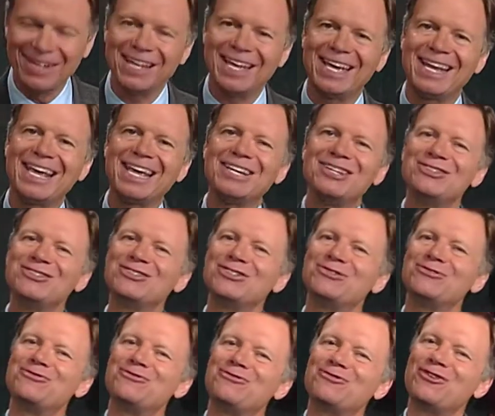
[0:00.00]
An
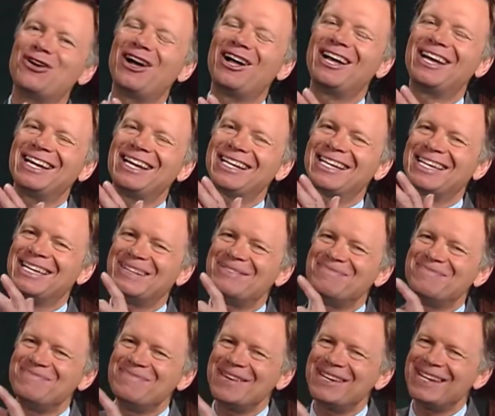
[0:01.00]
angel flying
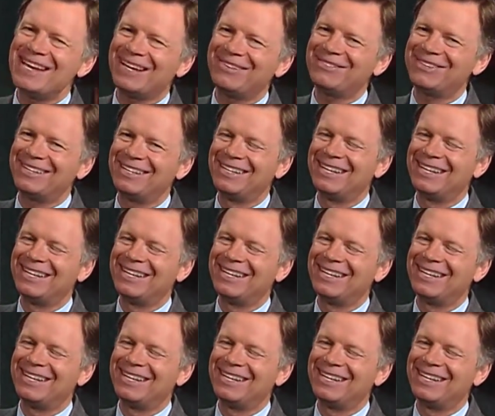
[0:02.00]
in mid heaven,